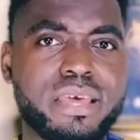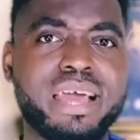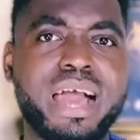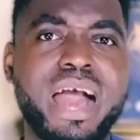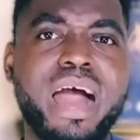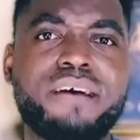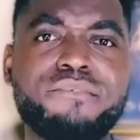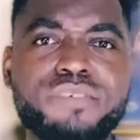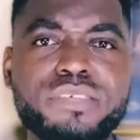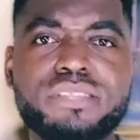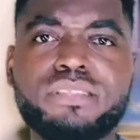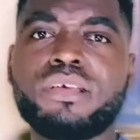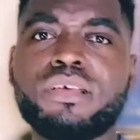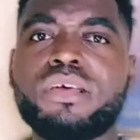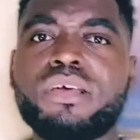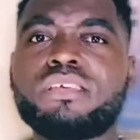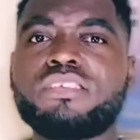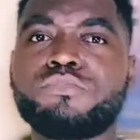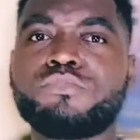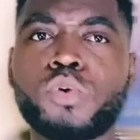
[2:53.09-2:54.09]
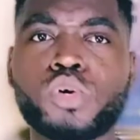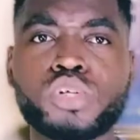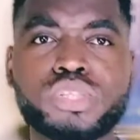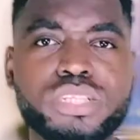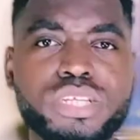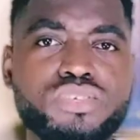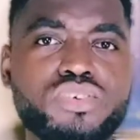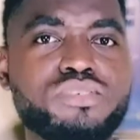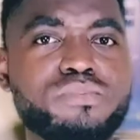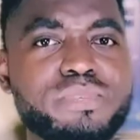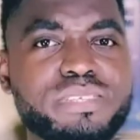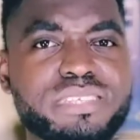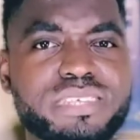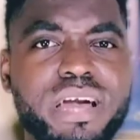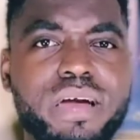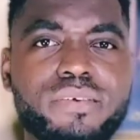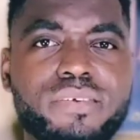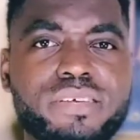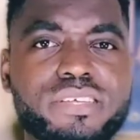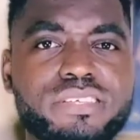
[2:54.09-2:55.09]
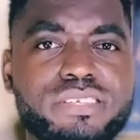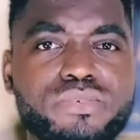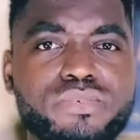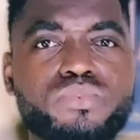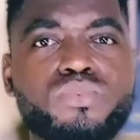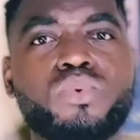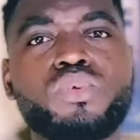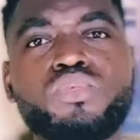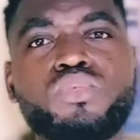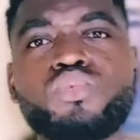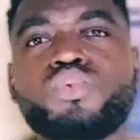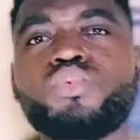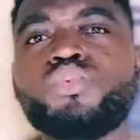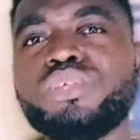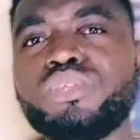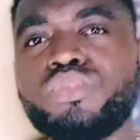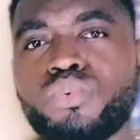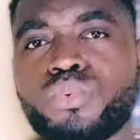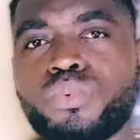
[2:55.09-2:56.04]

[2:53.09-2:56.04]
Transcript: having spontaneous miscarriages? What do we do?